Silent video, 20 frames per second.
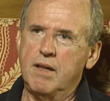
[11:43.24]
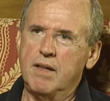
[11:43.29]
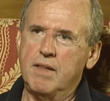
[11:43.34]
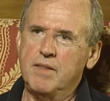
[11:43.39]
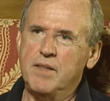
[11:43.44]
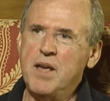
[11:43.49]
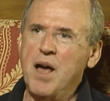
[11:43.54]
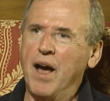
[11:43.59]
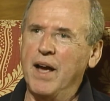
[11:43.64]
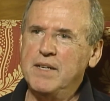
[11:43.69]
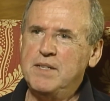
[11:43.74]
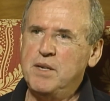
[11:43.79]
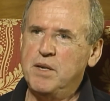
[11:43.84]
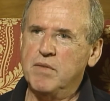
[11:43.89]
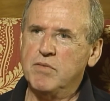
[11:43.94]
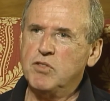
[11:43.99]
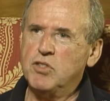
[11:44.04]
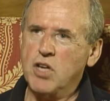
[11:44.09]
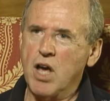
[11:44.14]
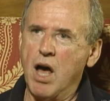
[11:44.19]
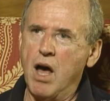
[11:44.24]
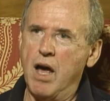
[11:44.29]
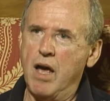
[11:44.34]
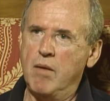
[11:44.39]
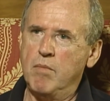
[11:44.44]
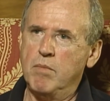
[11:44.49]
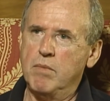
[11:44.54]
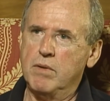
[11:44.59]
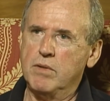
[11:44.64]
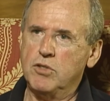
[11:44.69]
the idea of
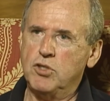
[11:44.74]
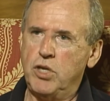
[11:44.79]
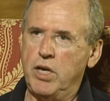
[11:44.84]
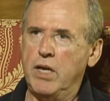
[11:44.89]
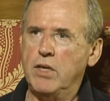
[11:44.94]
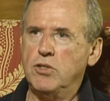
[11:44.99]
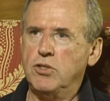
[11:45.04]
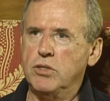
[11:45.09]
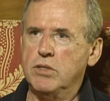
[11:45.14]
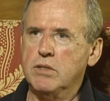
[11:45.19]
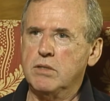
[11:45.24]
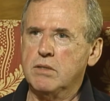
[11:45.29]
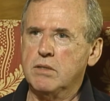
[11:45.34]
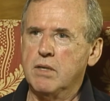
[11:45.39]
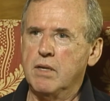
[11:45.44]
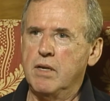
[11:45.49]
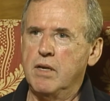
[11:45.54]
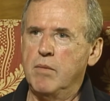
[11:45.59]
time changes.